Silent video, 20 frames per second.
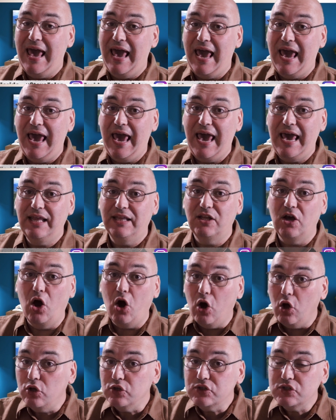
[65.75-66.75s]
And
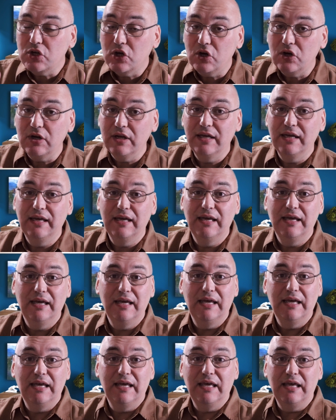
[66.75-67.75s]
also,
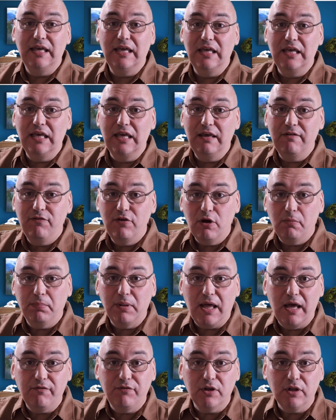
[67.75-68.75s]
if you
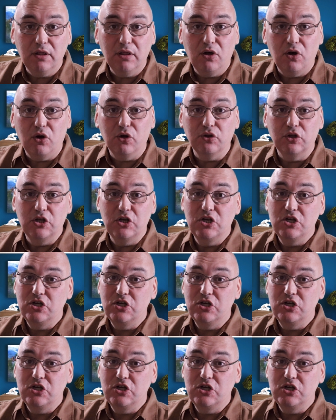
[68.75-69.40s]
apply for the loan,